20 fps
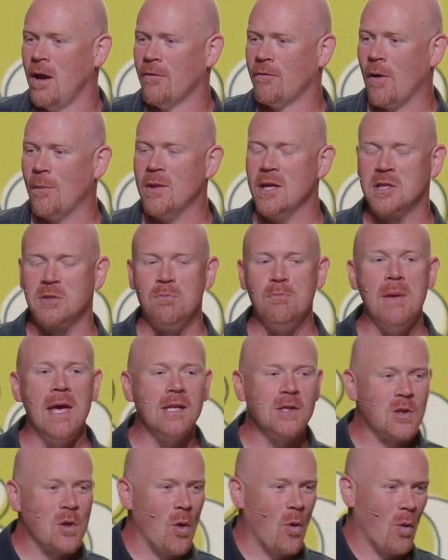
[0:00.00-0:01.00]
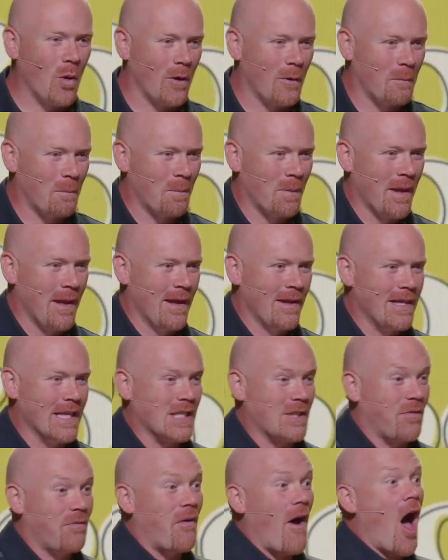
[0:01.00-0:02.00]
from this mentor
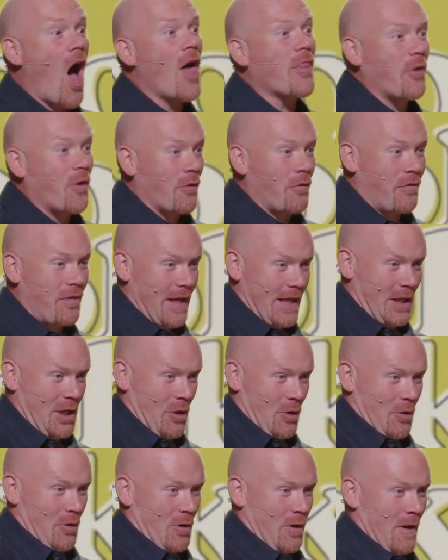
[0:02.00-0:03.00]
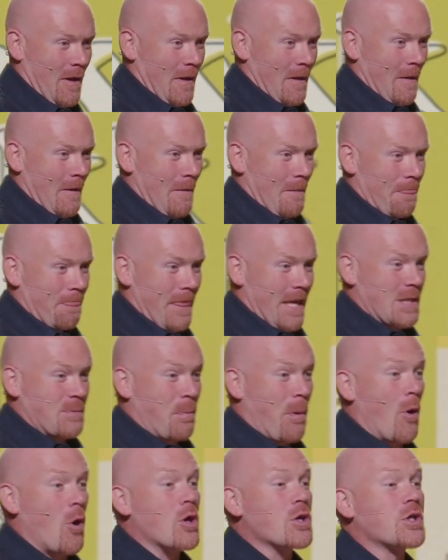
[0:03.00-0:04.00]
this father figure, this
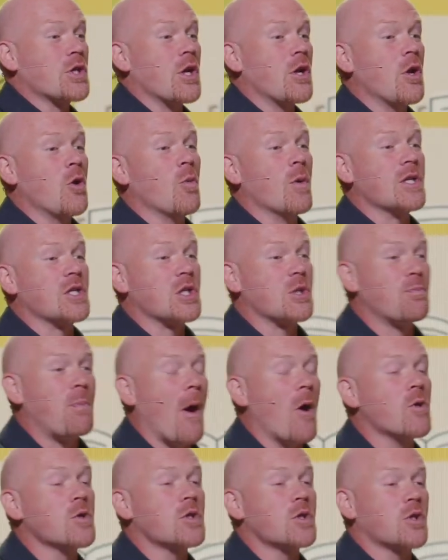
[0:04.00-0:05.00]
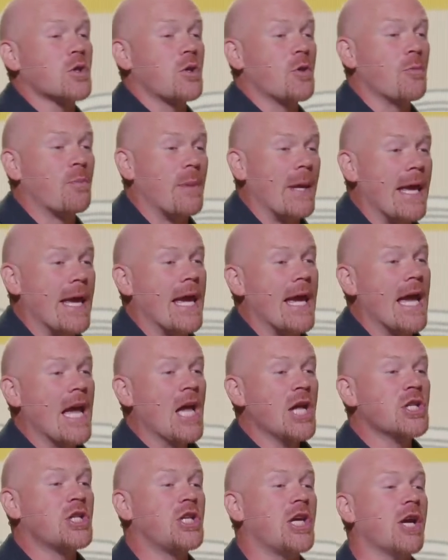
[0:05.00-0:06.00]
person who was supposed to be
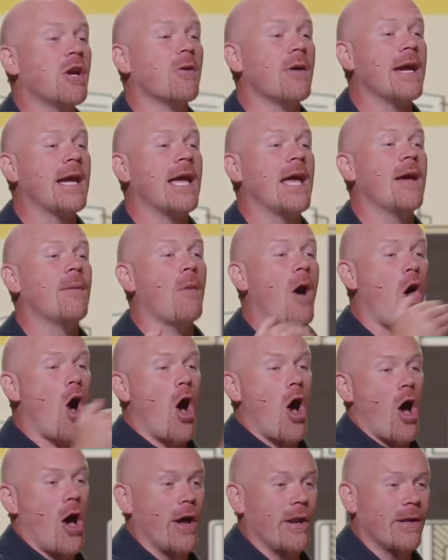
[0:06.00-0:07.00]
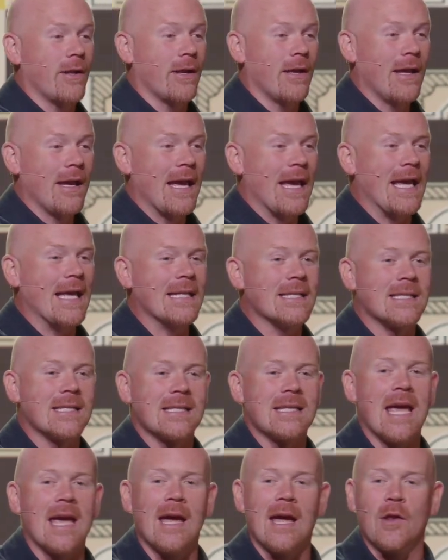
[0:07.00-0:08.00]
cheering him on,
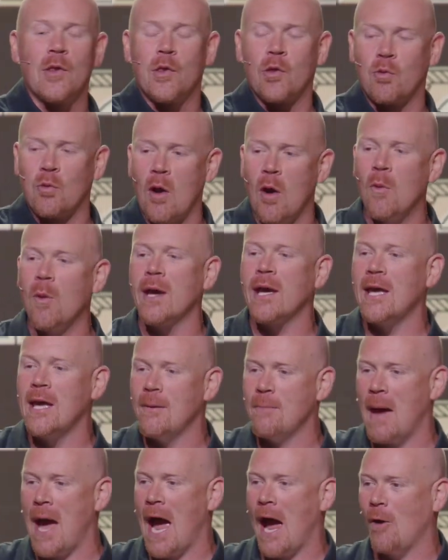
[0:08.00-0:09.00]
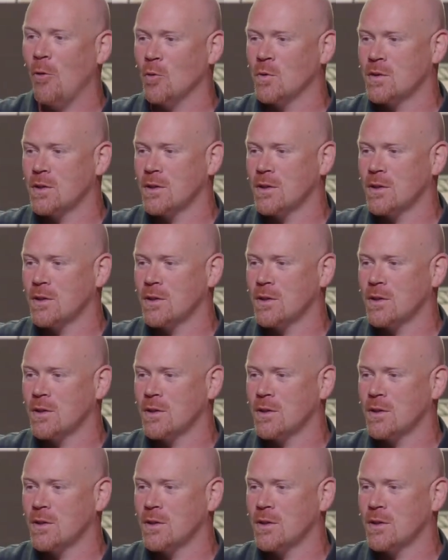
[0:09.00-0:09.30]
instead throwing him out.